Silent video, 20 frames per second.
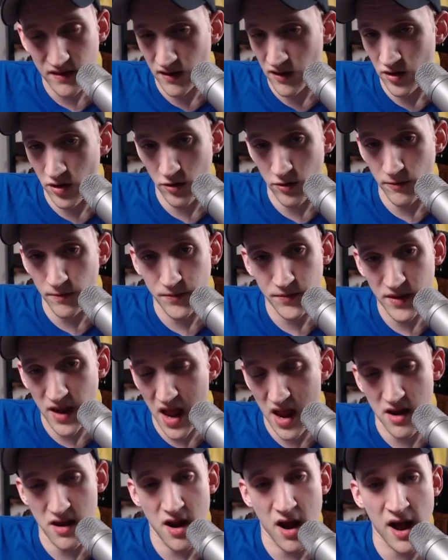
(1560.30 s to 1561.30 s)

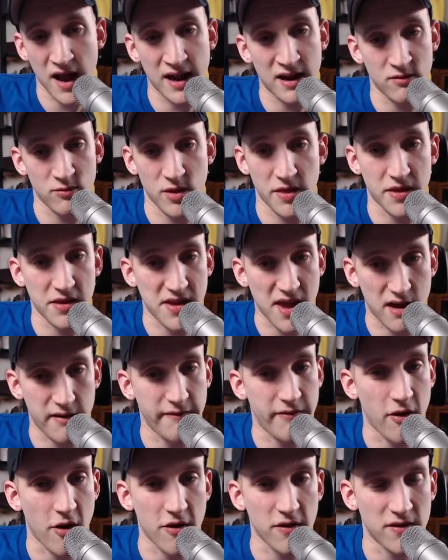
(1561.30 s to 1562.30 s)
10-9 with the 10
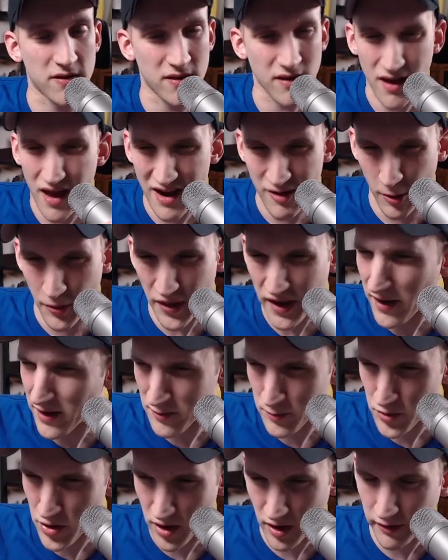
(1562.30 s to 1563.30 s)
of hearts. I don't think it's
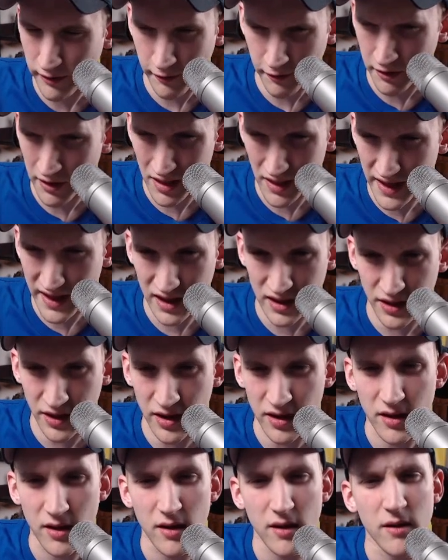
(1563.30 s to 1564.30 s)
particularly
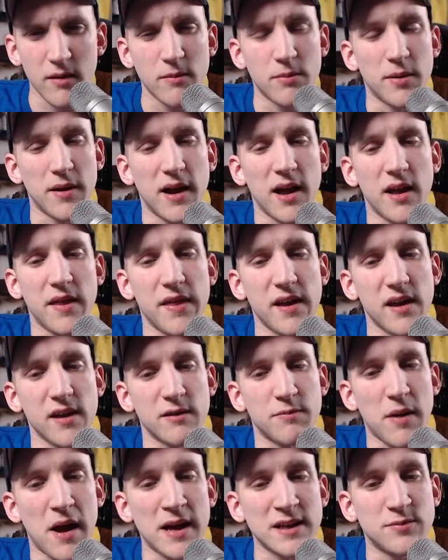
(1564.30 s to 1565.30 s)
likely, but I think
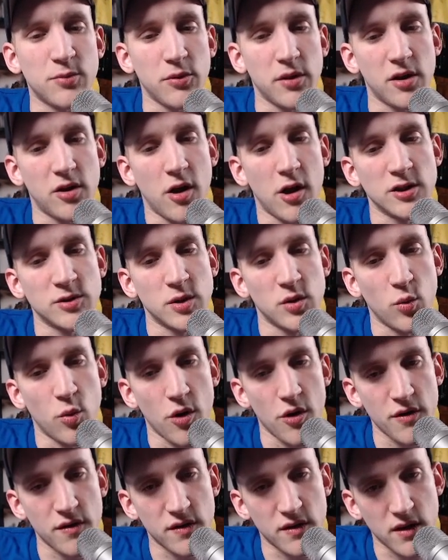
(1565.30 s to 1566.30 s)
it's possible he calls with
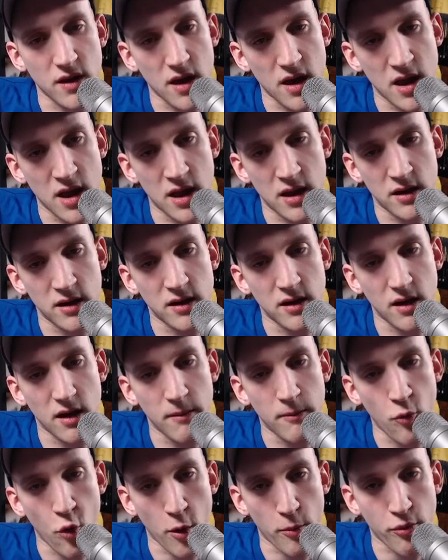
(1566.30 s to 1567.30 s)
worse, and
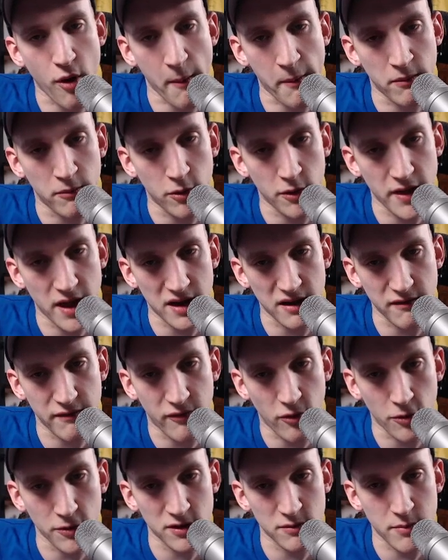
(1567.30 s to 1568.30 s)
more probable that he
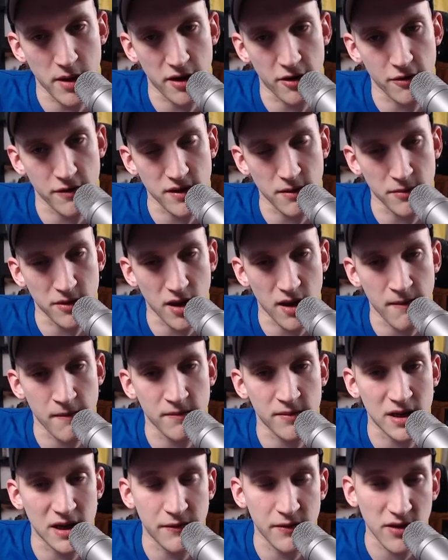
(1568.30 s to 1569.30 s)
folds better
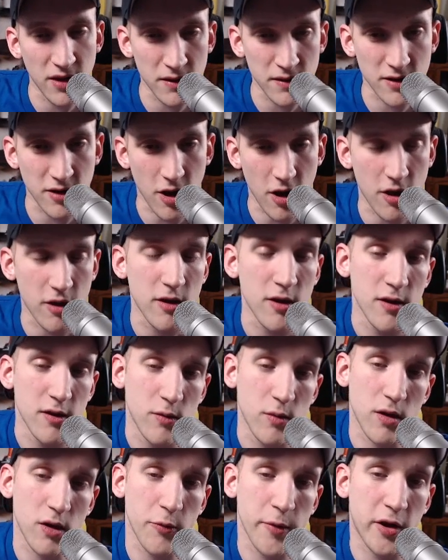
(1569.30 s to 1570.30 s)
sometimes. And if he does call,
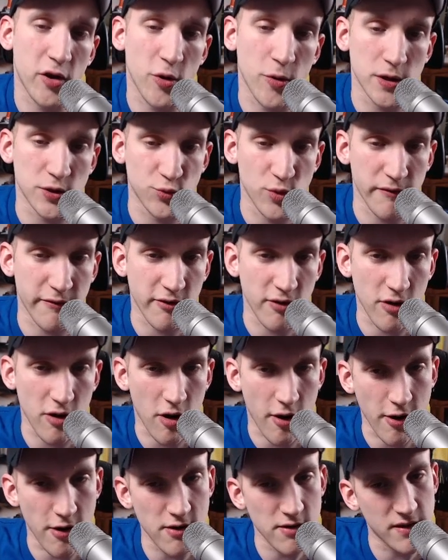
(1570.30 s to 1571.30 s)
well, we can always river or
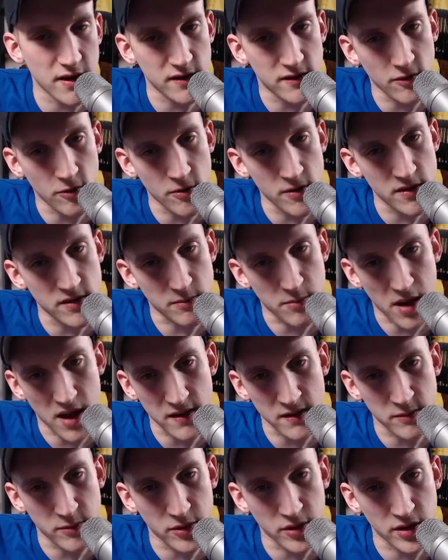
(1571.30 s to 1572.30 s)
heart. That's always a
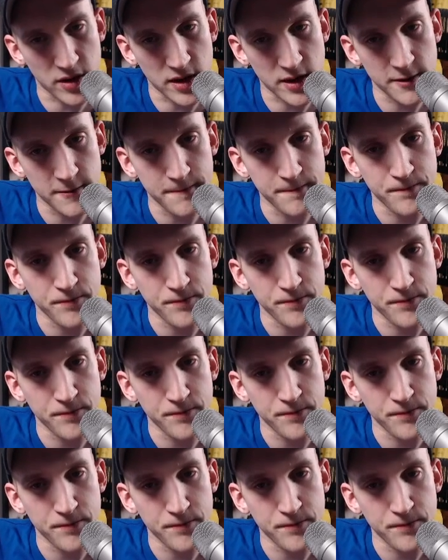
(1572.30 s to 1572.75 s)
possibility.